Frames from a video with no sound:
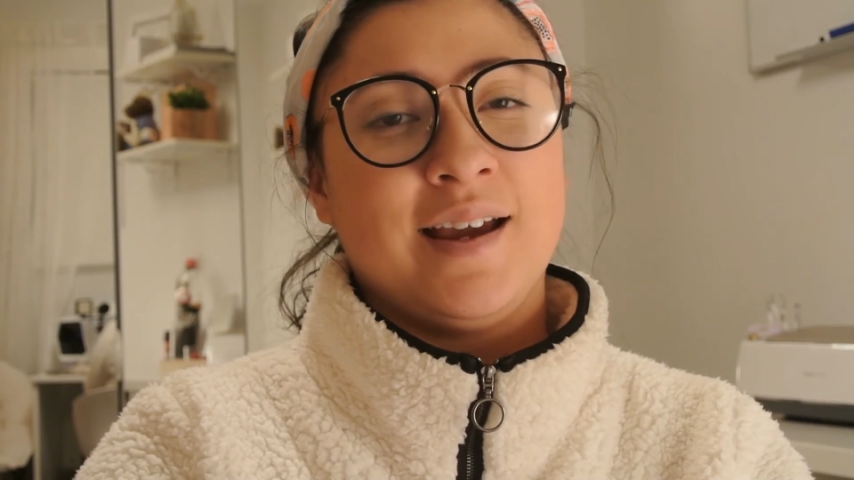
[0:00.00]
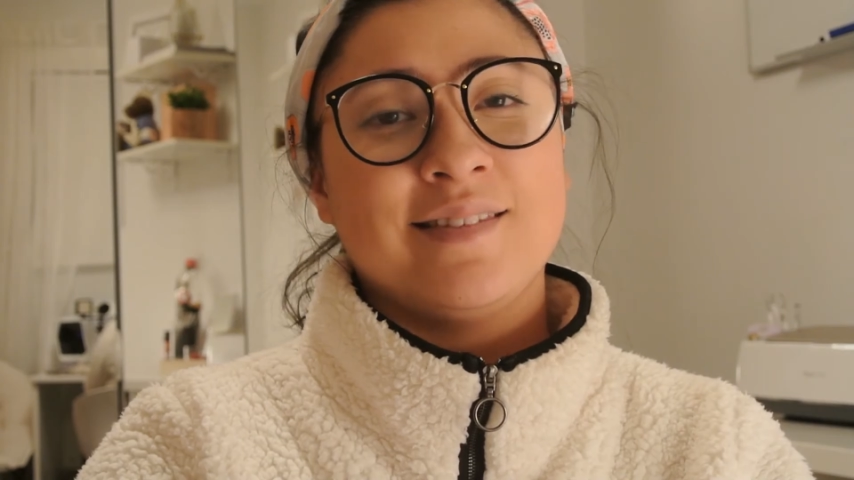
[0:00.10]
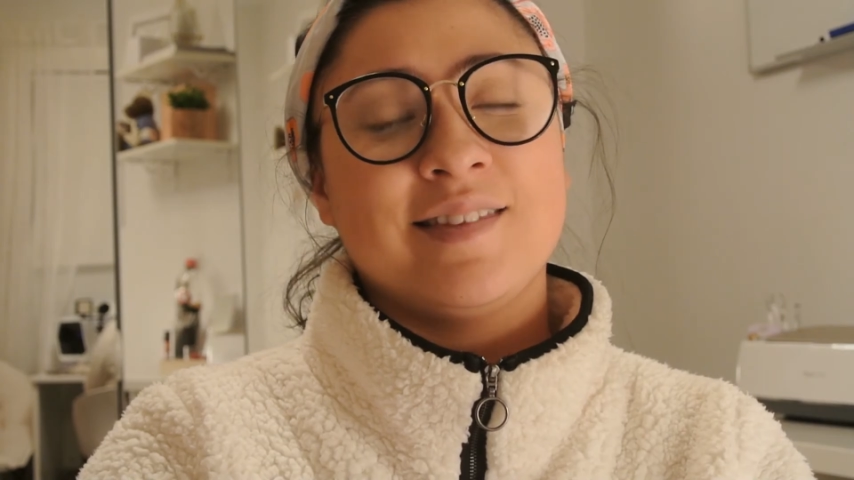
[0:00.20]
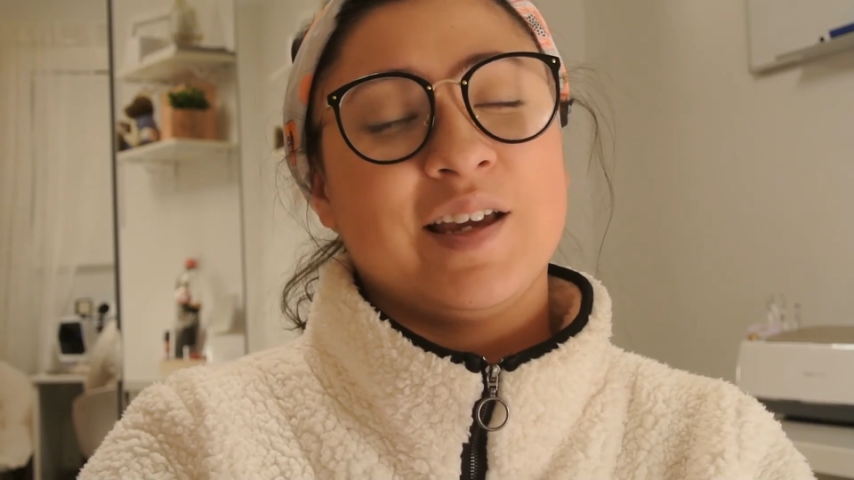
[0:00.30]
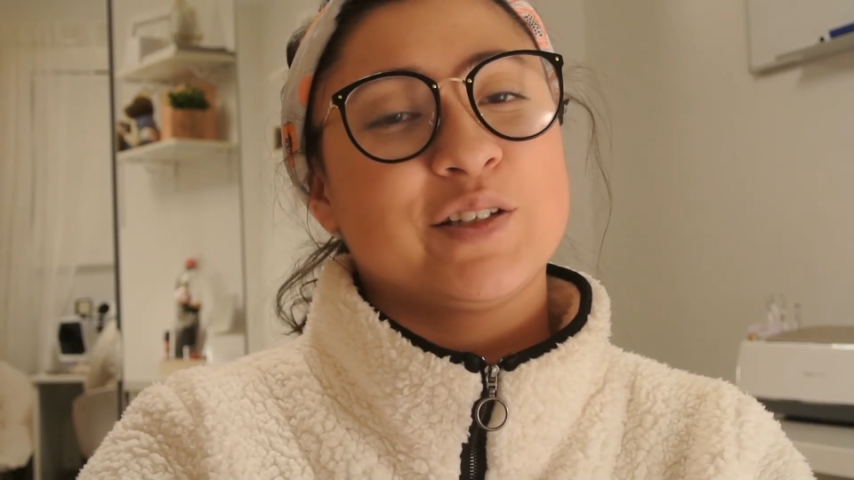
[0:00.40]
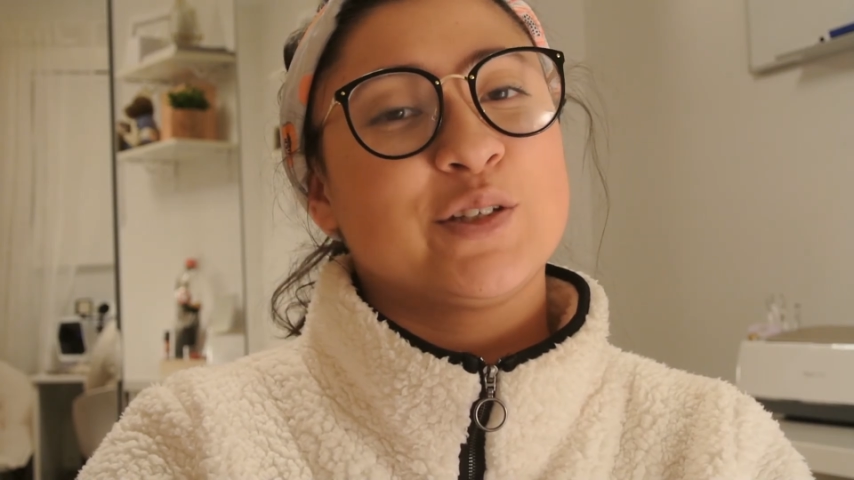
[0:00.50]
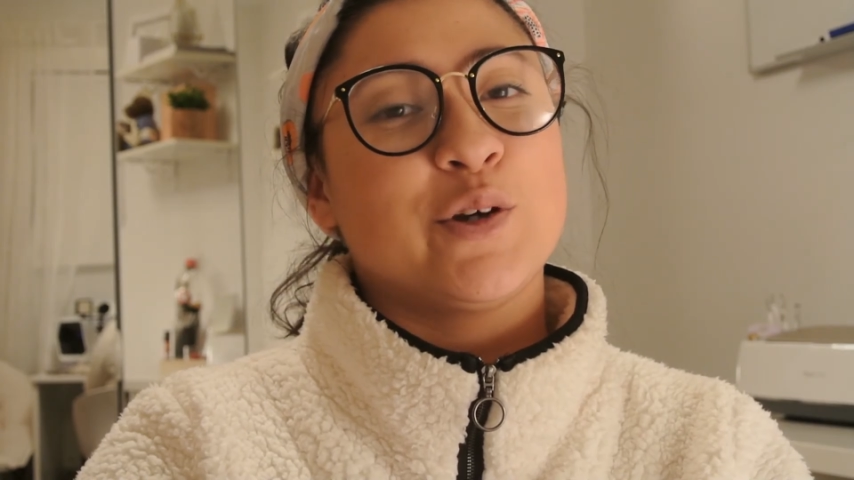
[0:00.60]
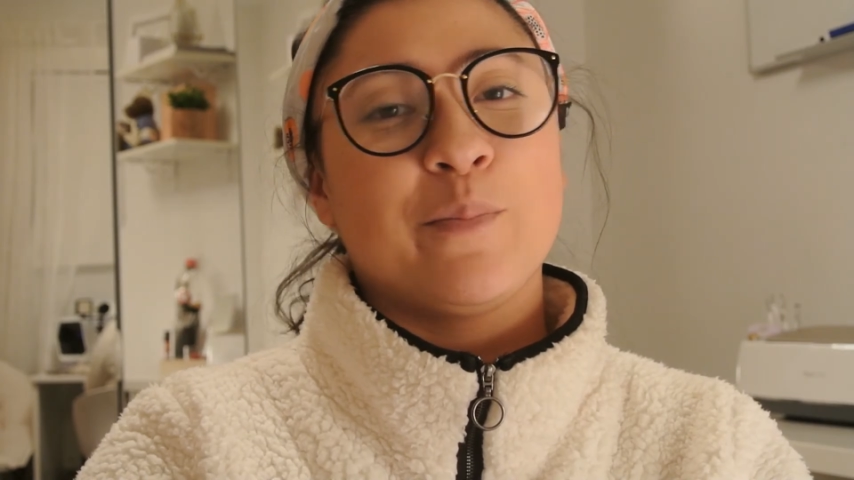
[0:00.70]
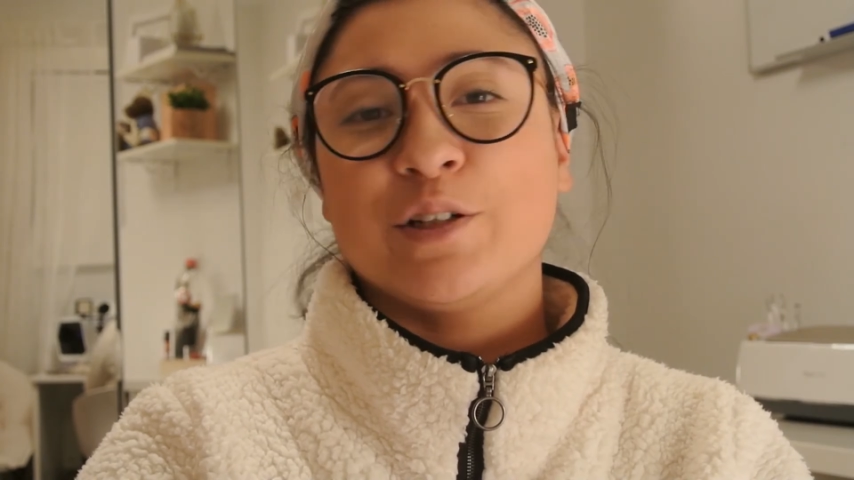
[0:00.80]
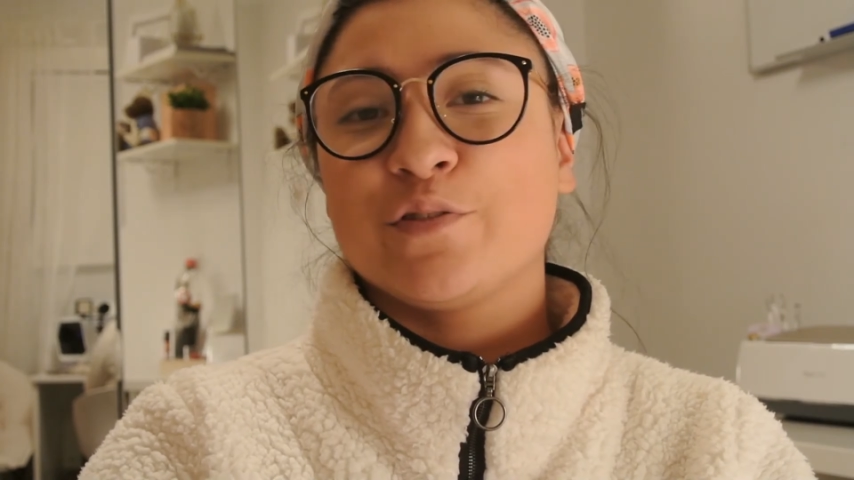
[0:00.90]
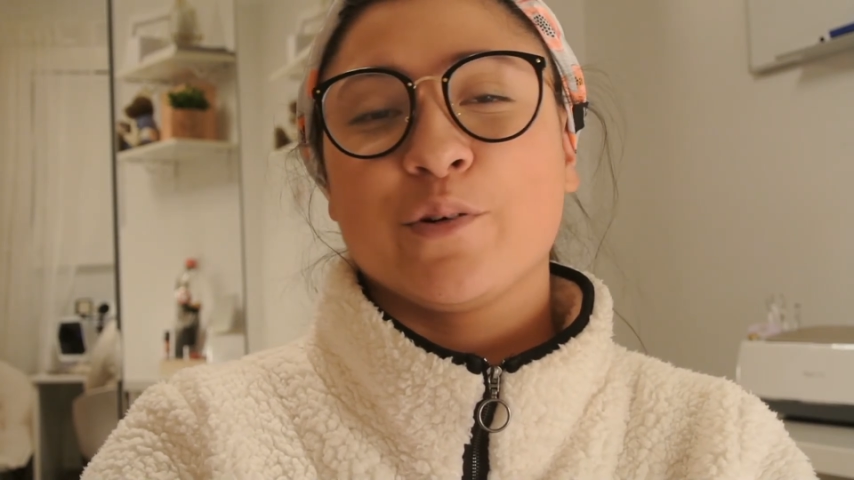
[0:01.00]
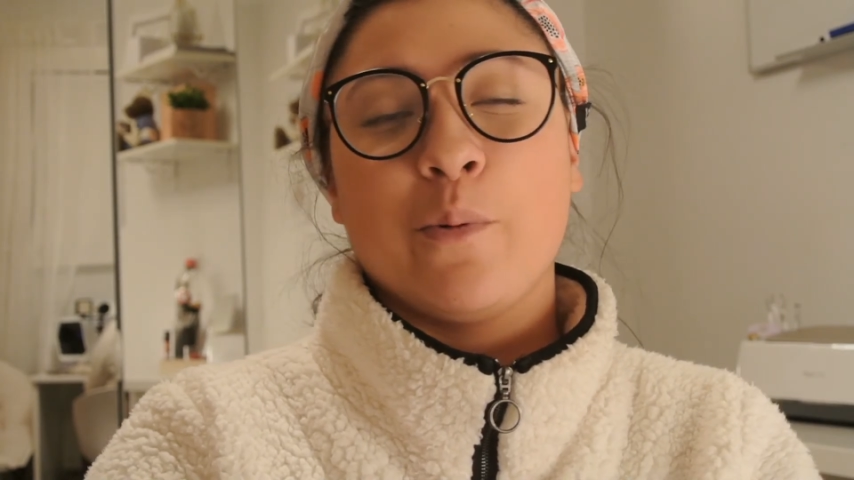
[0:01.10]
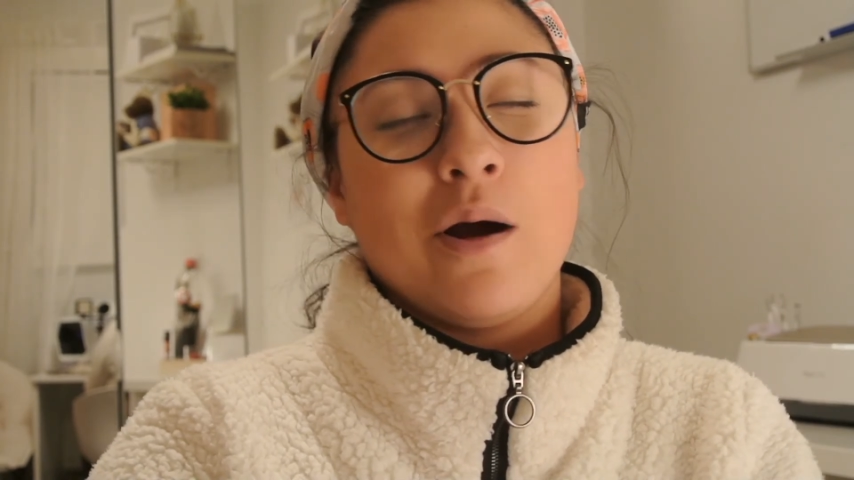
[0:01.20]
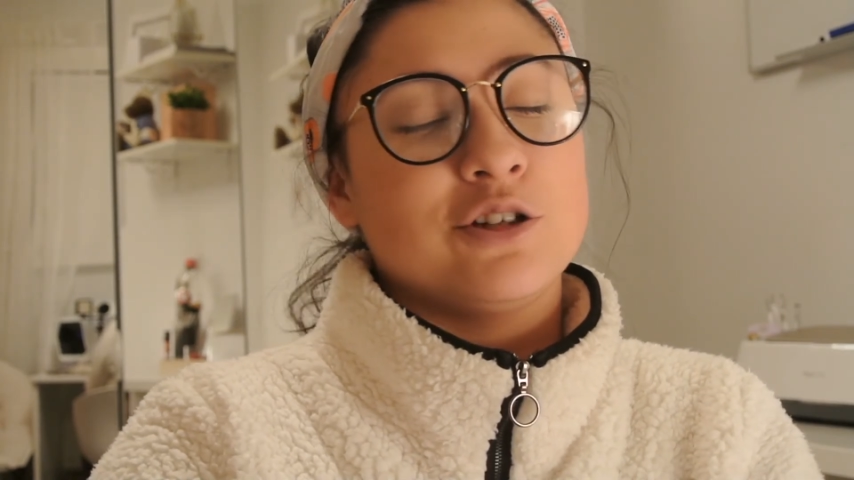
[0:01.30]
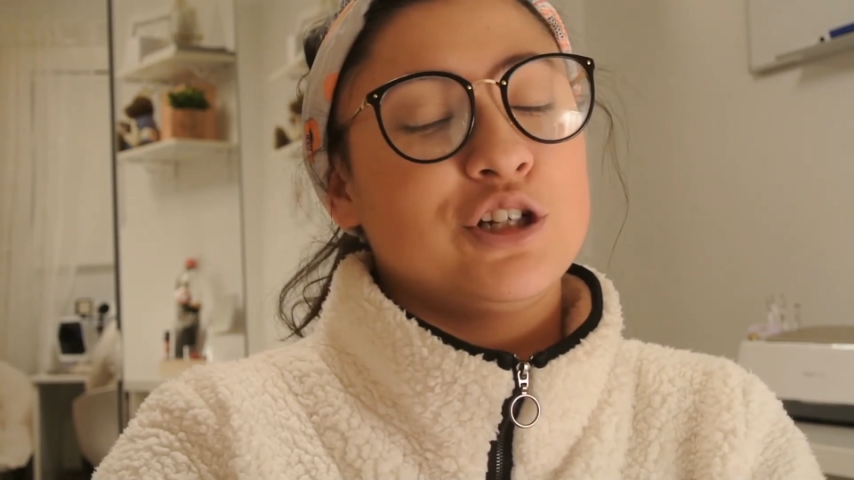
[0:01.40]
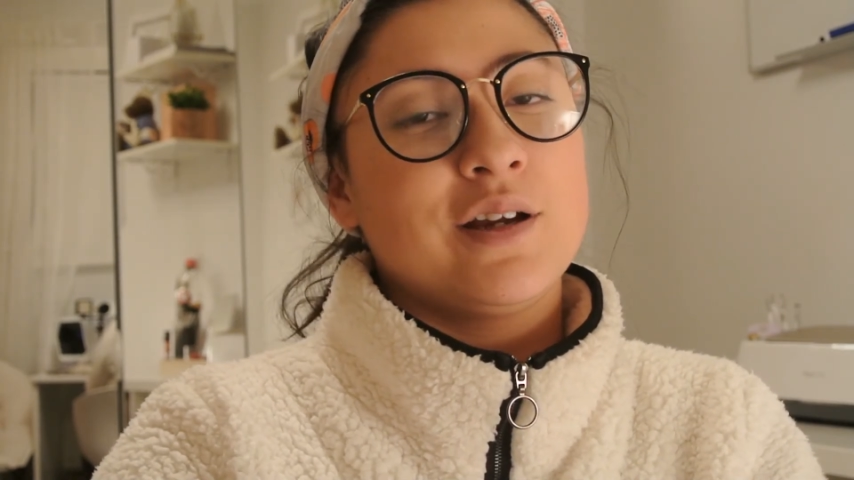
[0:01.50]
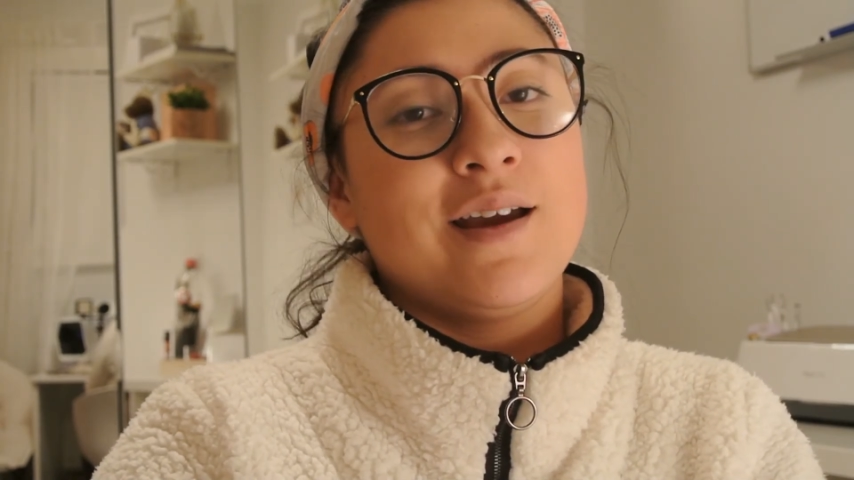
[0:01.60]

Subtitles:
and thanks so much for watching,